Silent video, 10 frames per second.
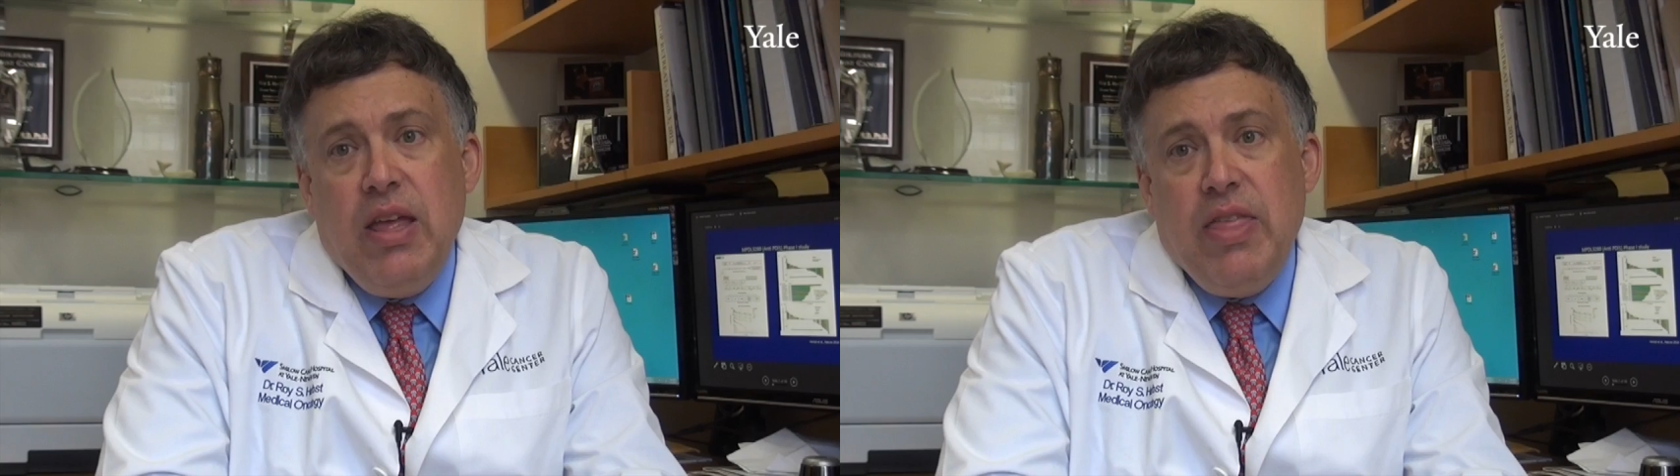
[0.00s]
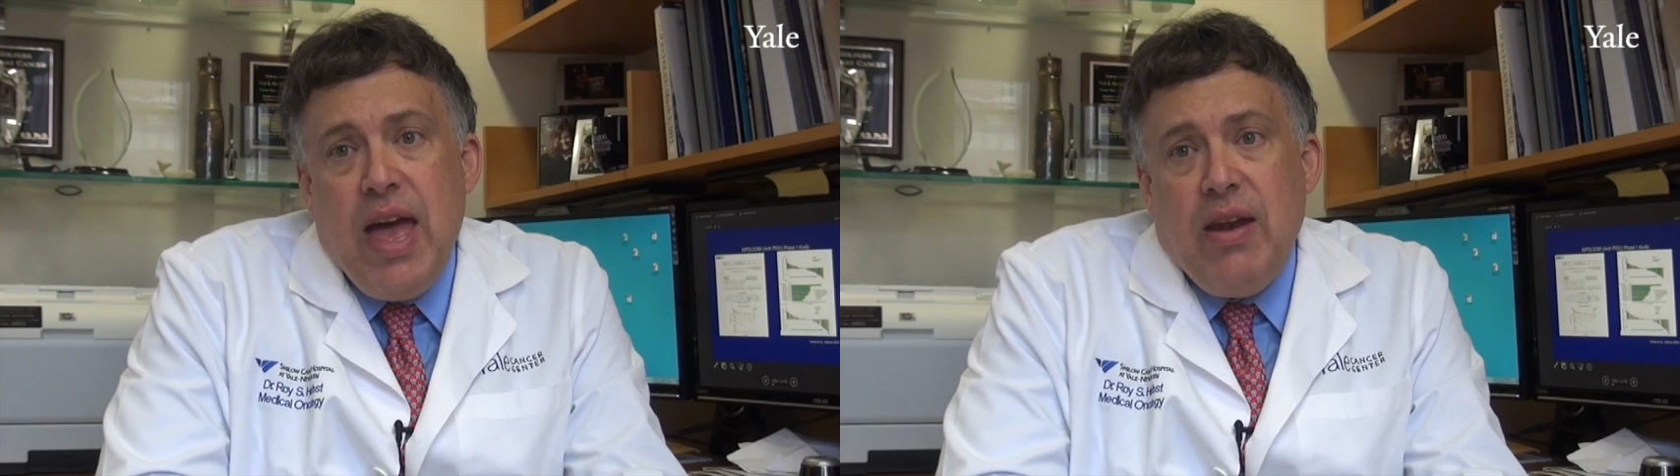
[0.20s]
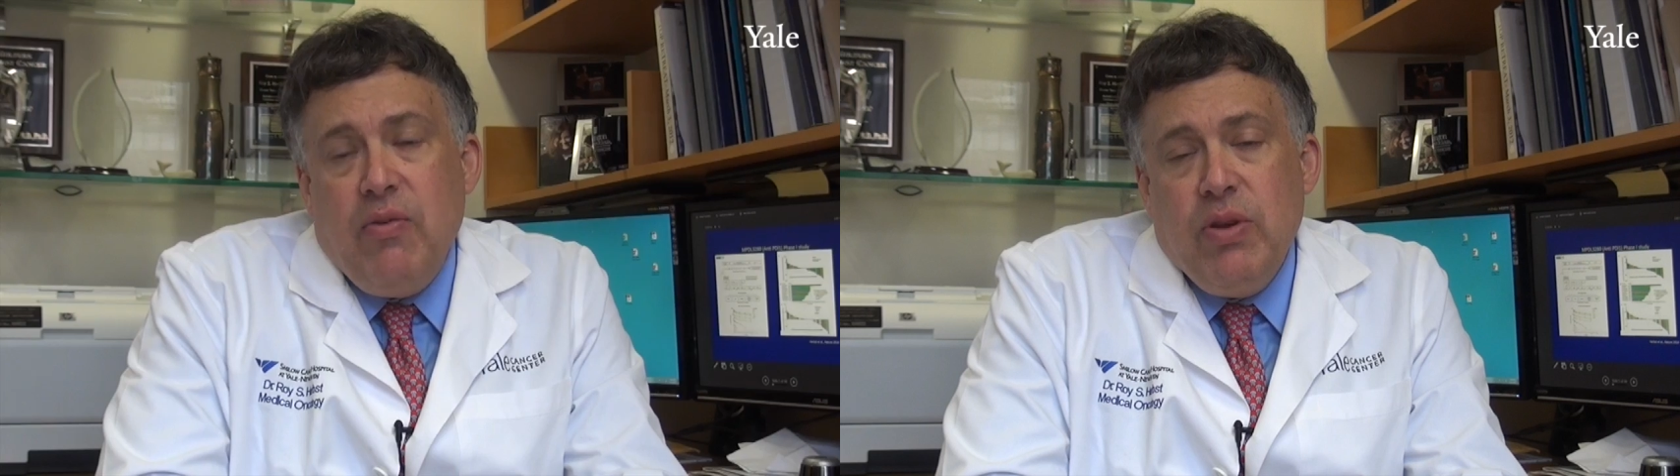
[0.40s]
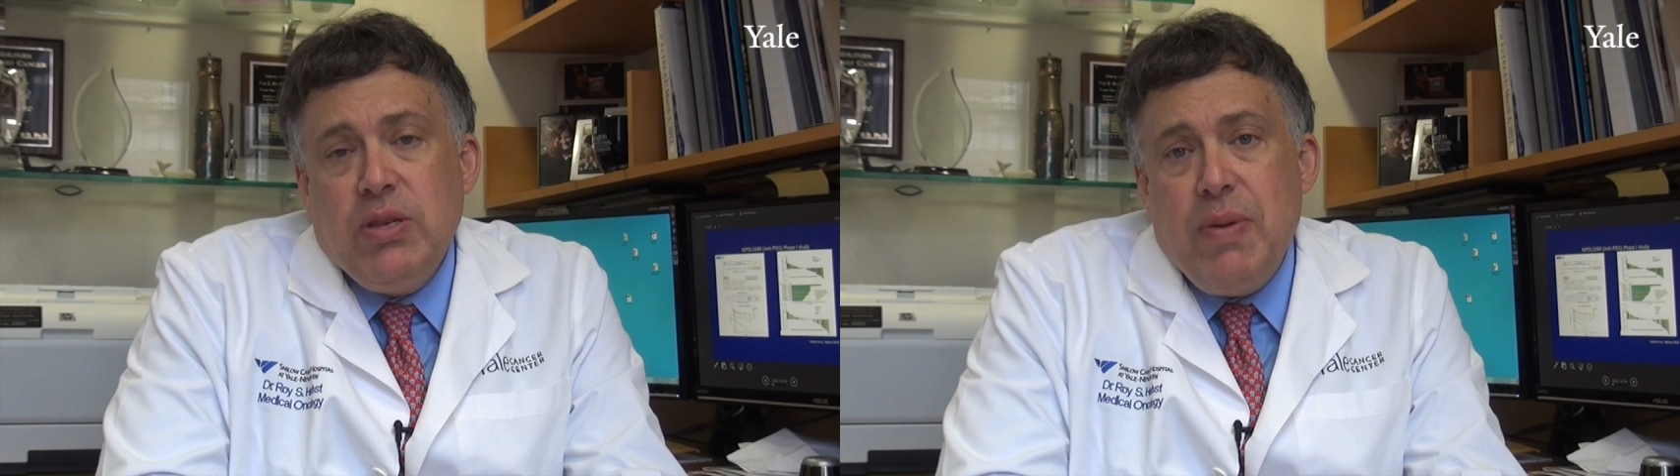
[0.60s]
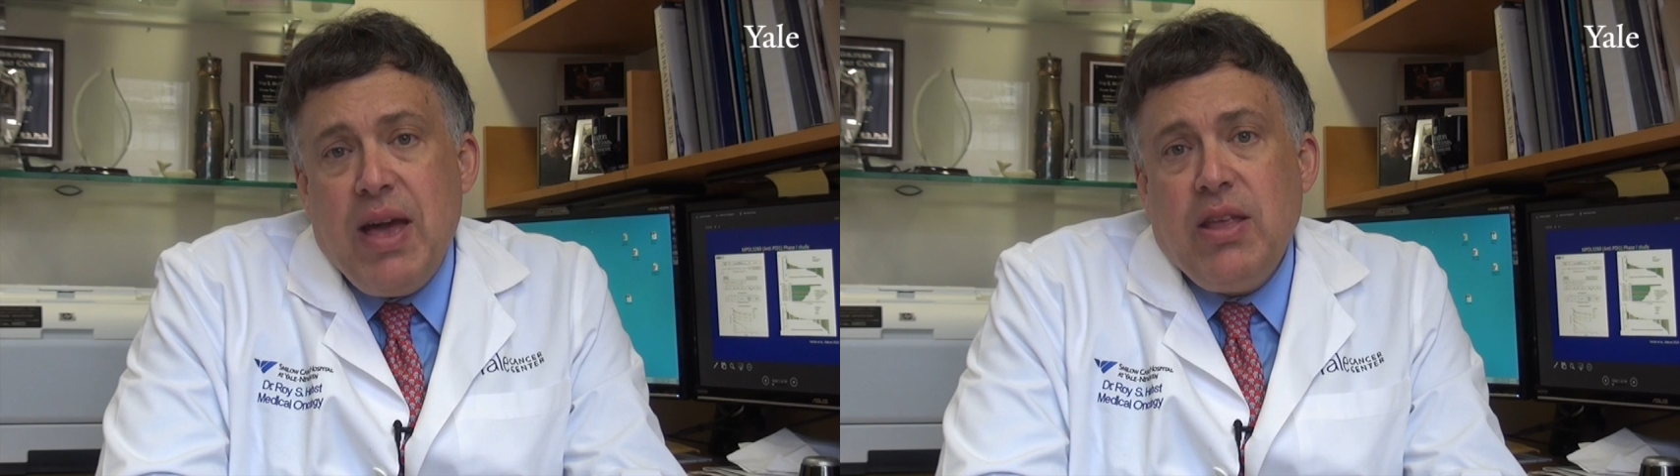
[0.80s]
In that
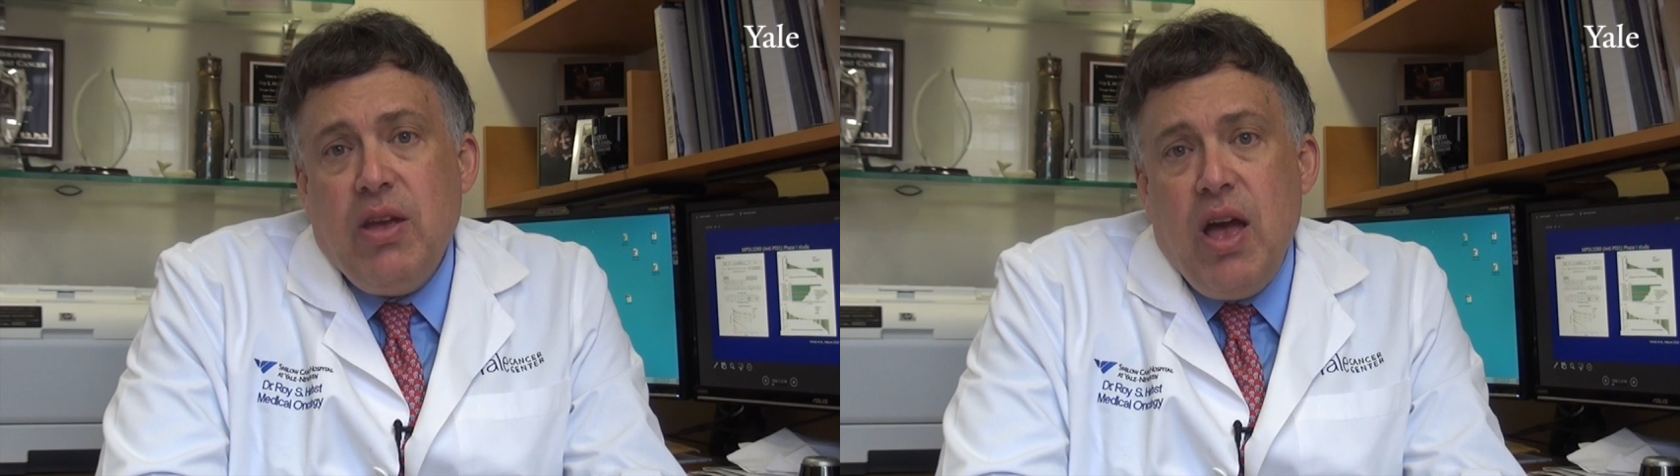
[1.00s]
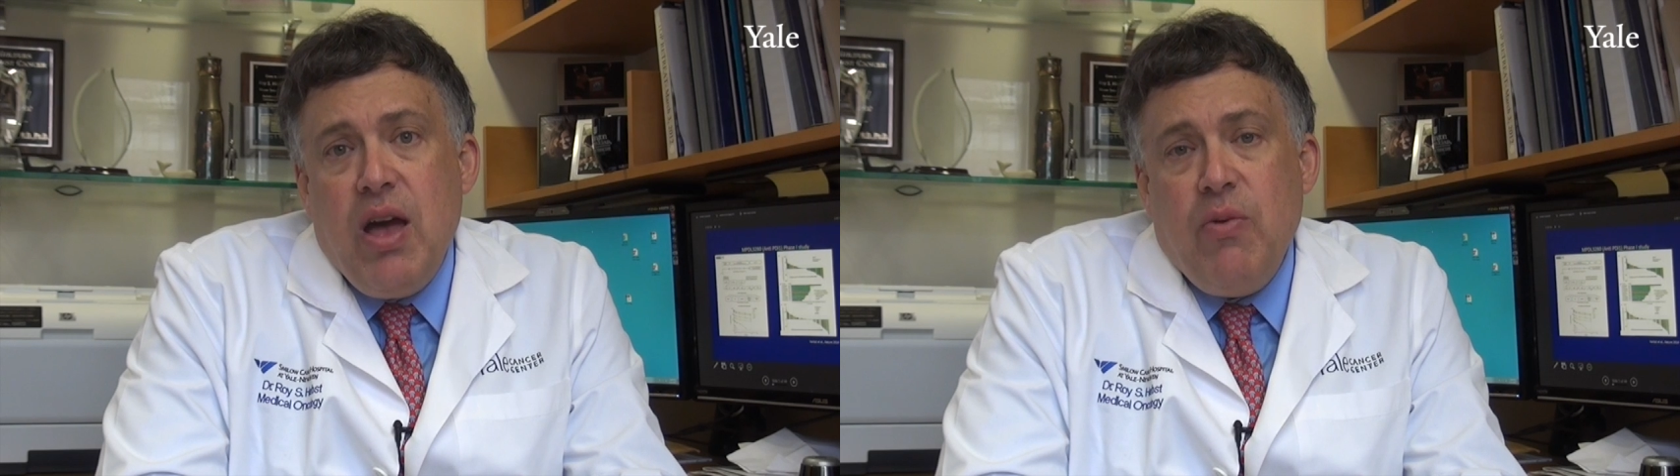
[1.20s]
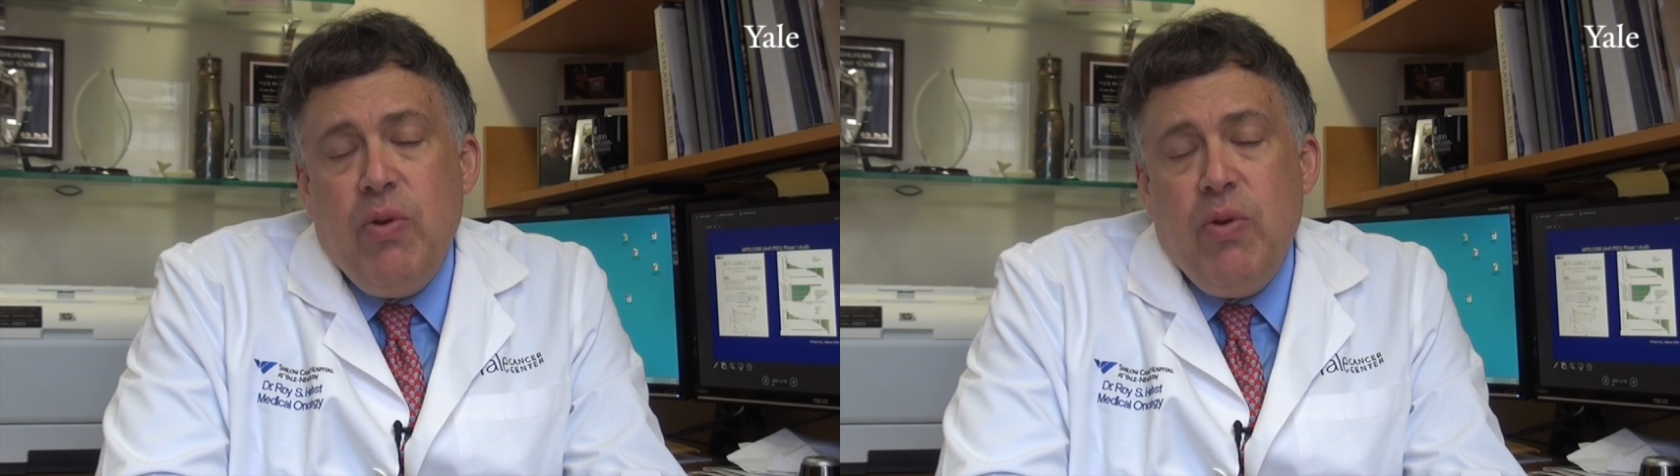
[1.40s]
respect, uh,